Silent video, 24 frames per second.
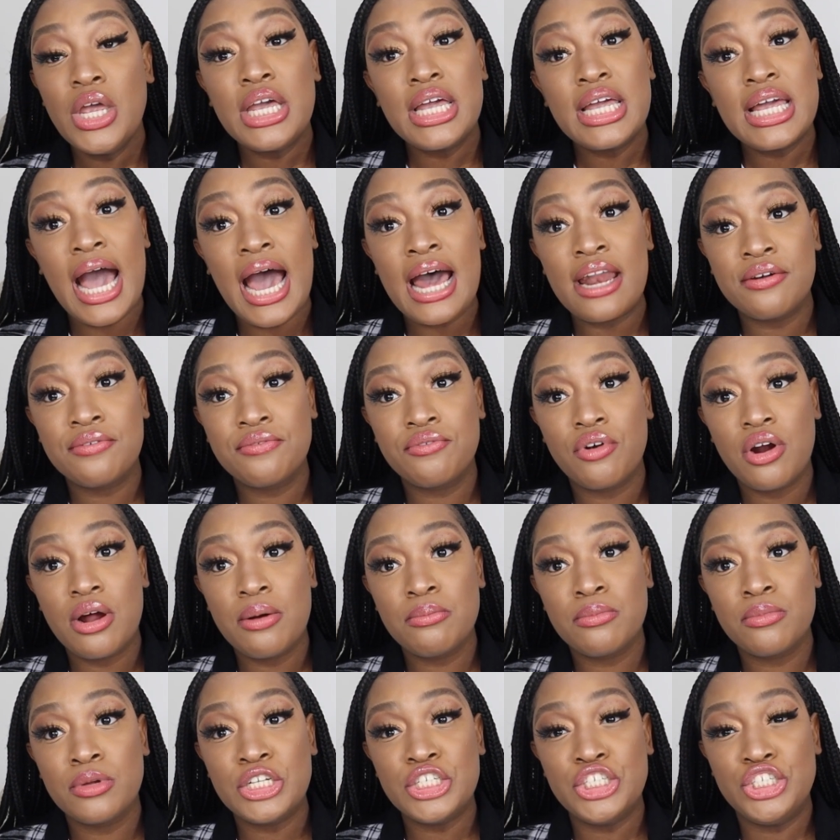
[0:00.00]
got it
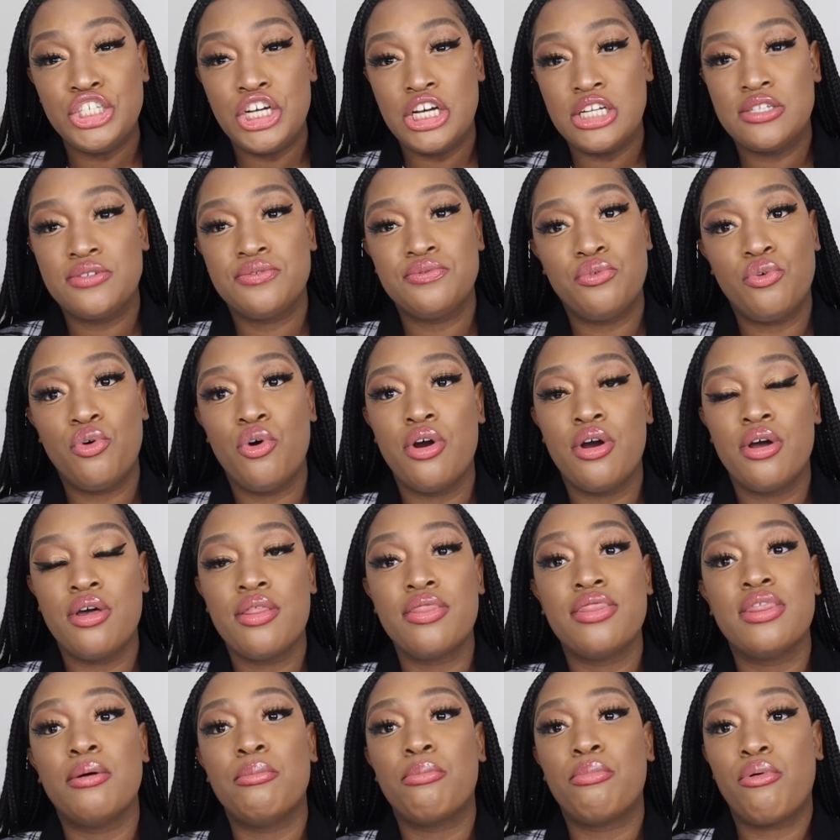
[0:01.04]
from, just for
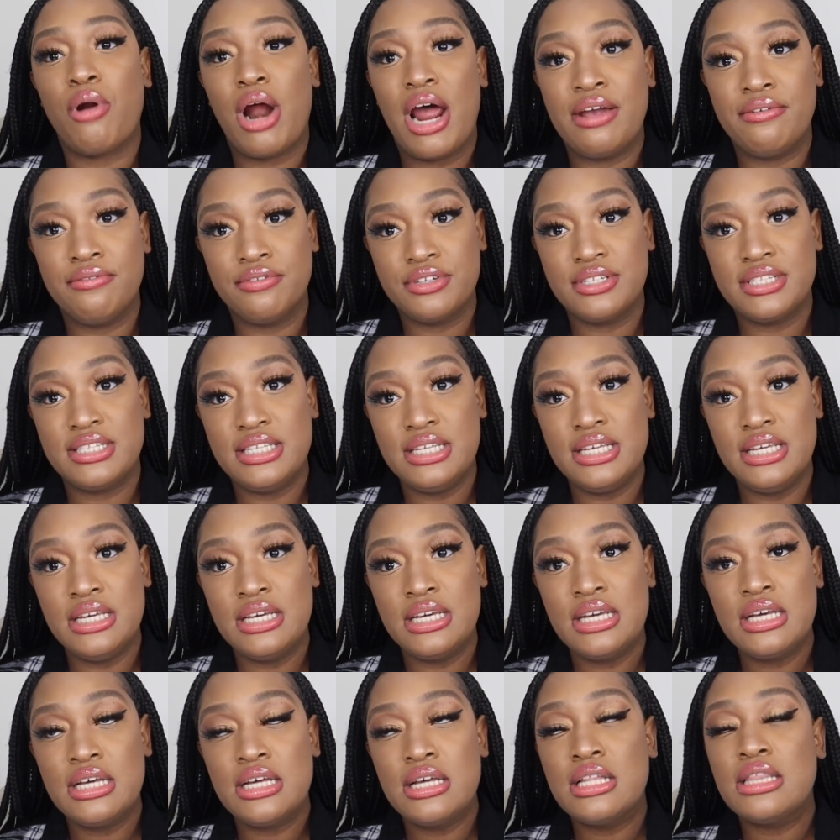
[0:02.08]
the privacy
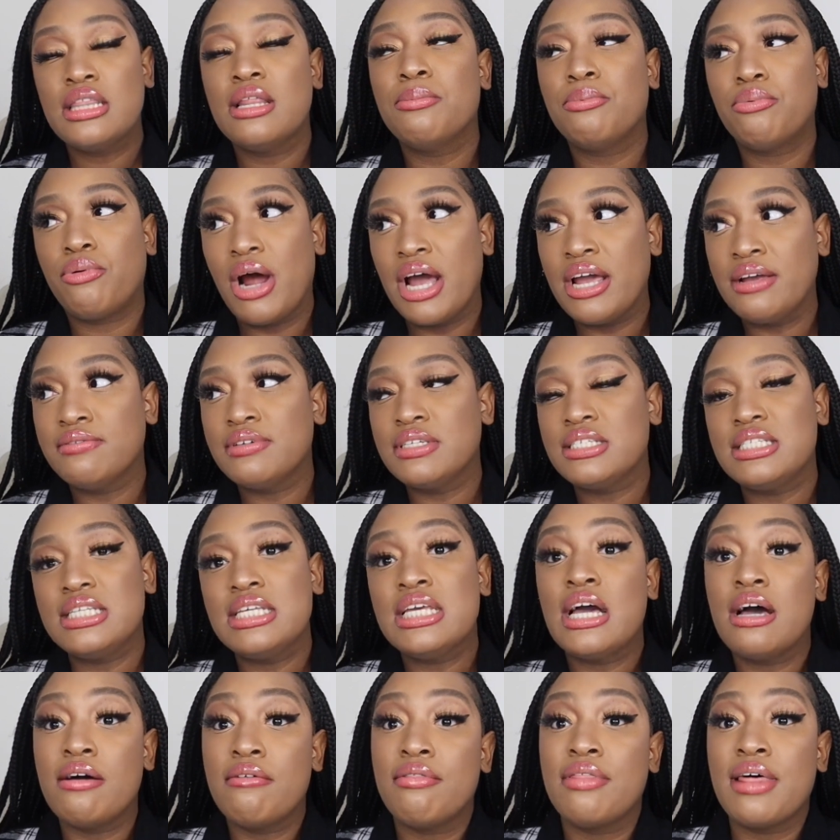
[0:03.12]

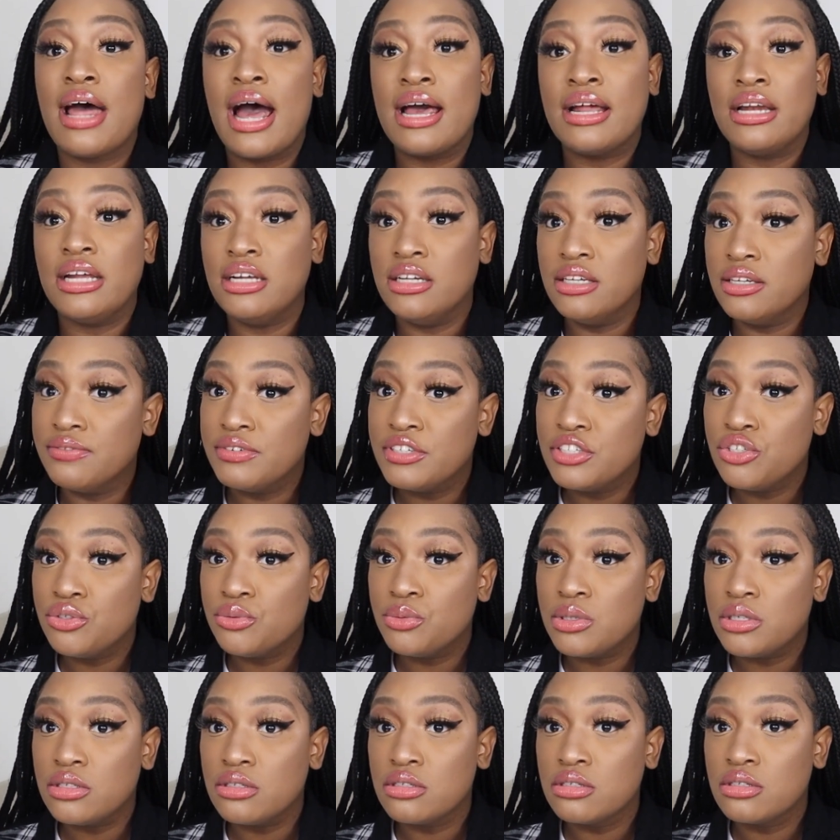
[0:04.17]
of that
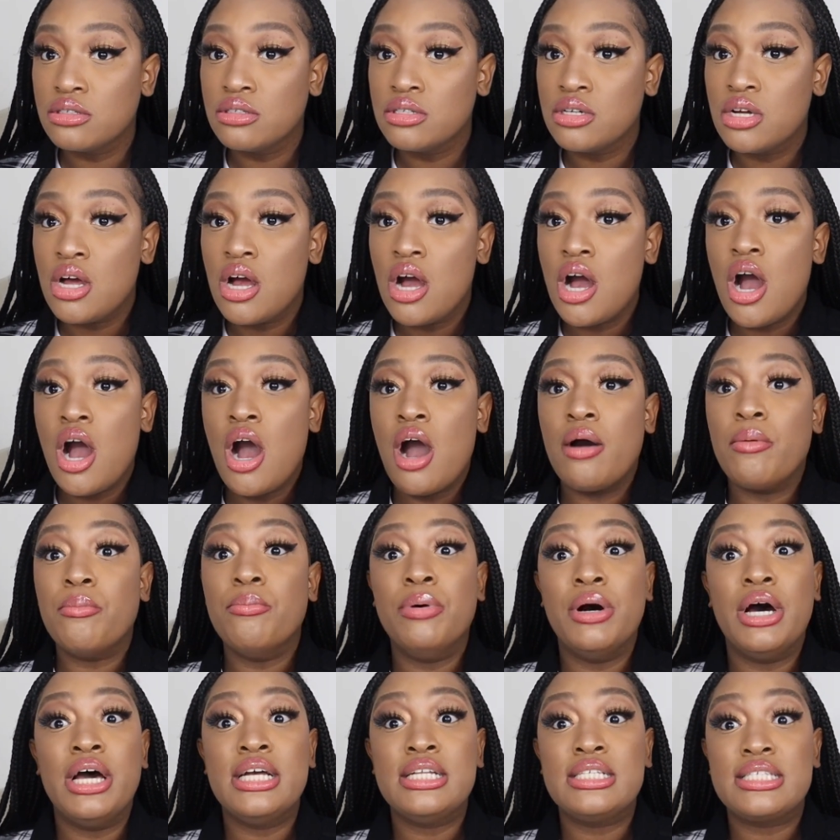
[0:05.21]
individual.
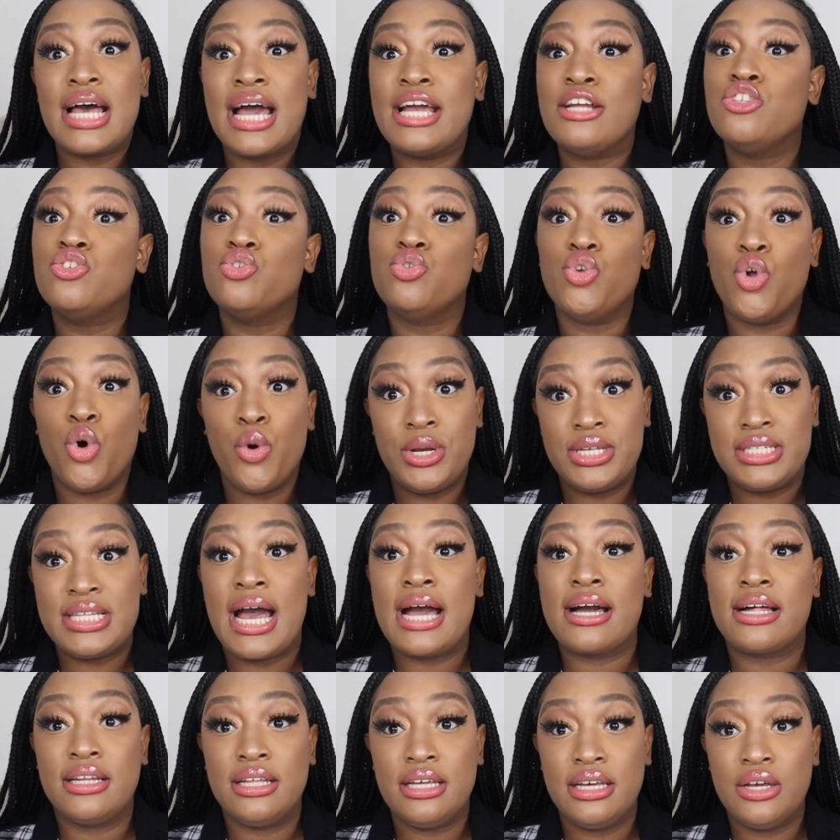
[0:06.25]
But I do know
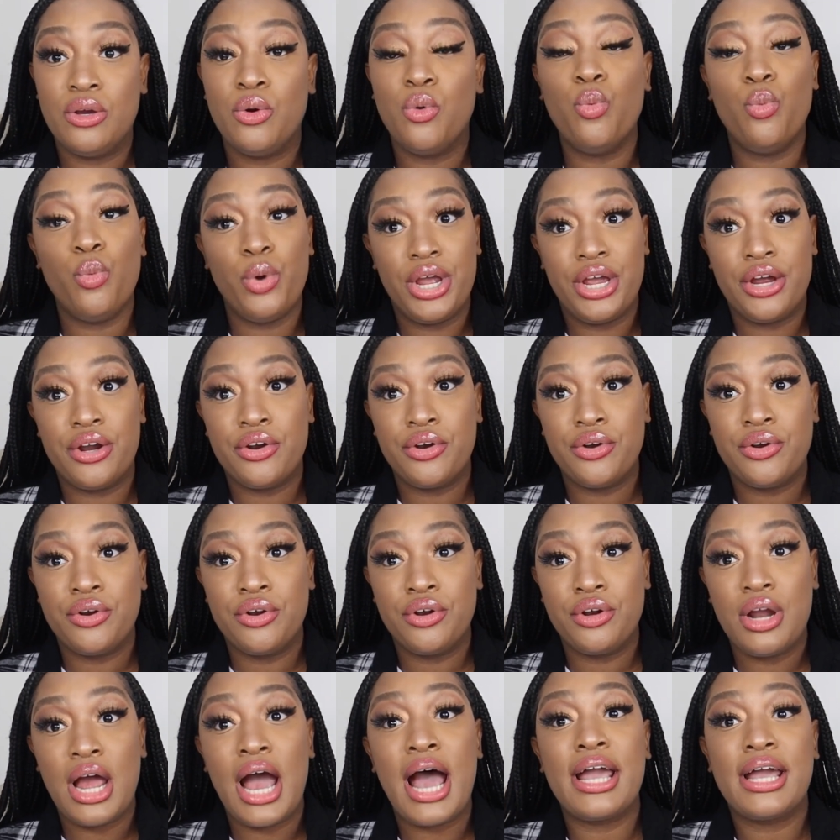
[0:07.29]
exactly where
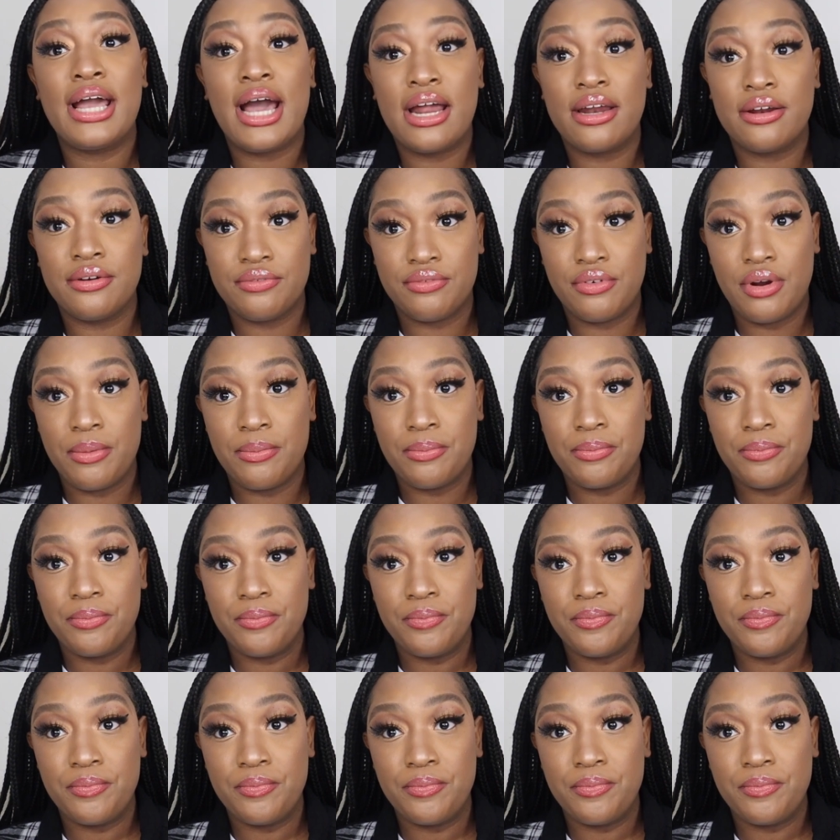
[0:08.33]
I got it from.